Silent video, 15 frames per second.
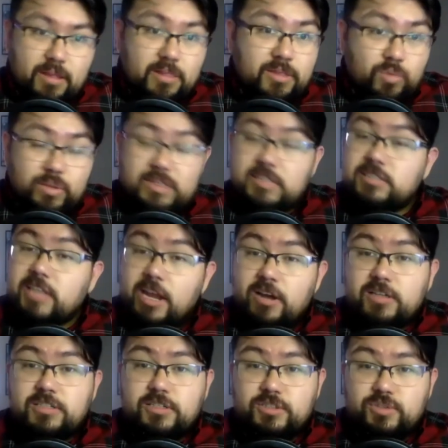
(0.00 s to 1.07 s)
what this
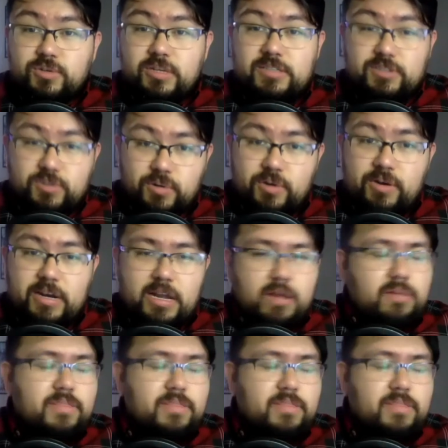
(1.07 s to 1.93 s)
character do, is doing right now